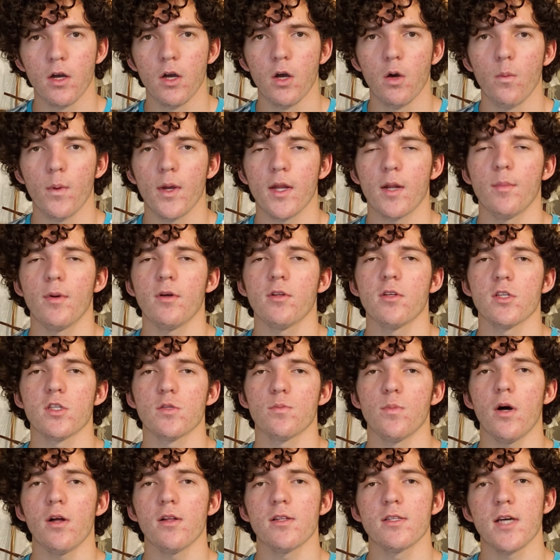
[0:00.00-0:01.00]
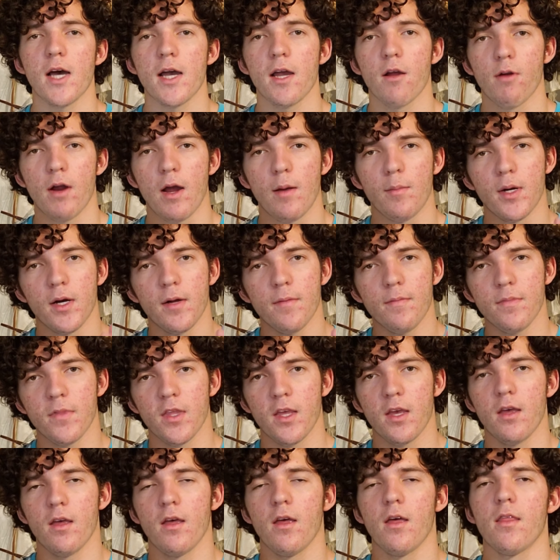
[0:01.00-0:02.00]
We had to build a small diorama
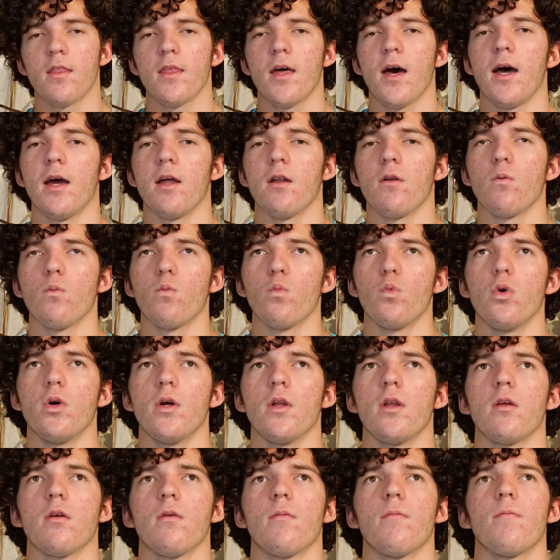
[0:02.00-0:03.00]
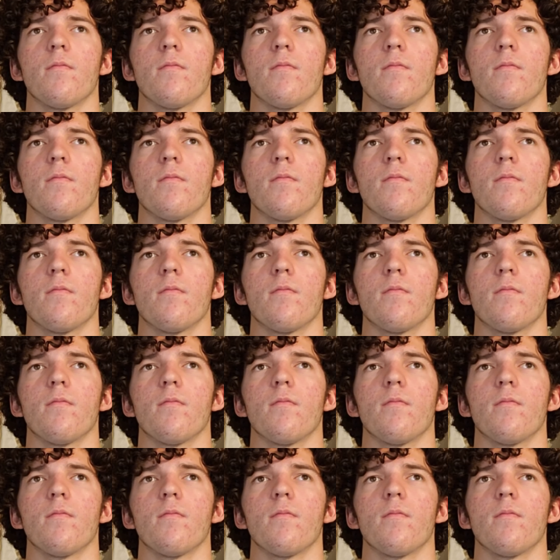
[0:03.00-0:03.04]
that would